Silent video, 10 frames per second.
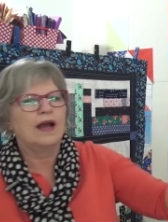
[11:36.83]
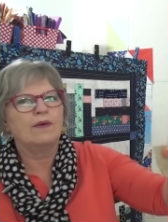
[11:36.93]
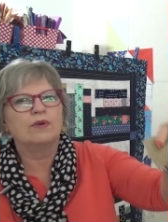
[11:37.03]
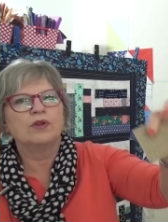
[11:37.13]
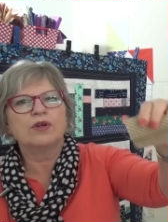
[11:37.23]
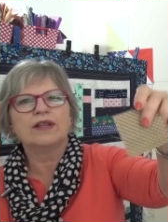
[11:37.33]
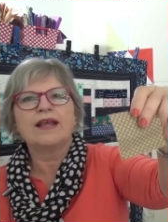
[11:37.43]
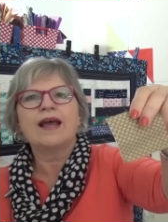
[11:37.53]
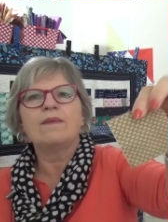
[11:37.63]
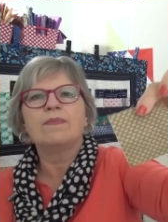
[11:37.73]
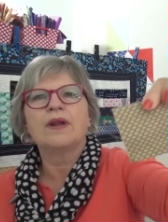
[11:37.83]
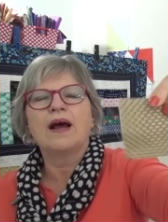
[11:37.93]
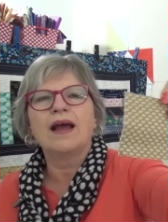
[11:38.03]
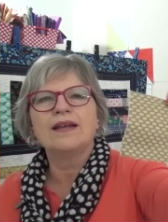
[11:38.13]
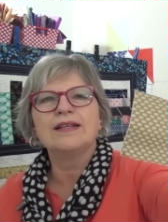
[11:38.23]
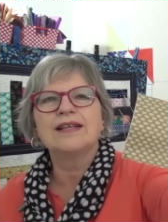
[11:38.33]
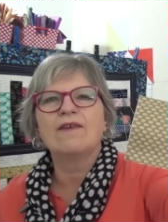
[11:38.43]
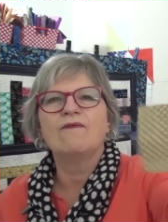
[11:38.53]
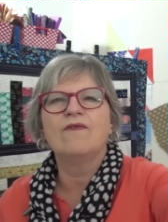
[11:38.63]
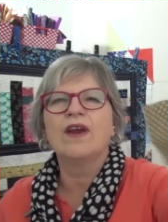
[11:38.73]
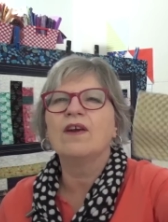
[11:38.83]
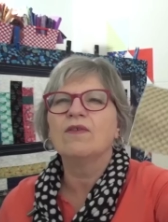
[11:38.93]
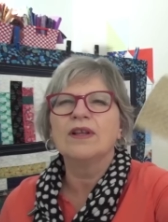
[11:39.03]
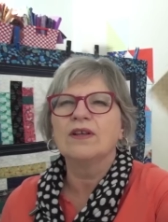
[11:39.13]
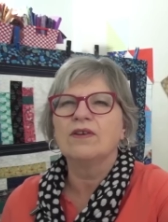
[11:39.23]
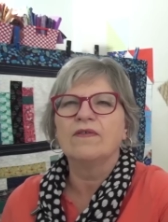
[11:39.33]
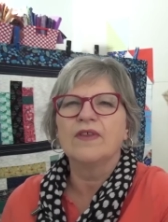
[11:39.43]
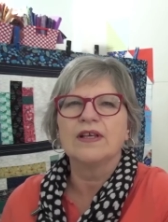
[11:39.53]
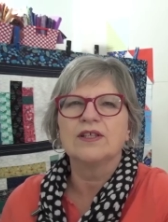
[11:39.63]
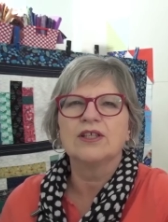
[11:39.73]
I would look at that, but I just have very little of this.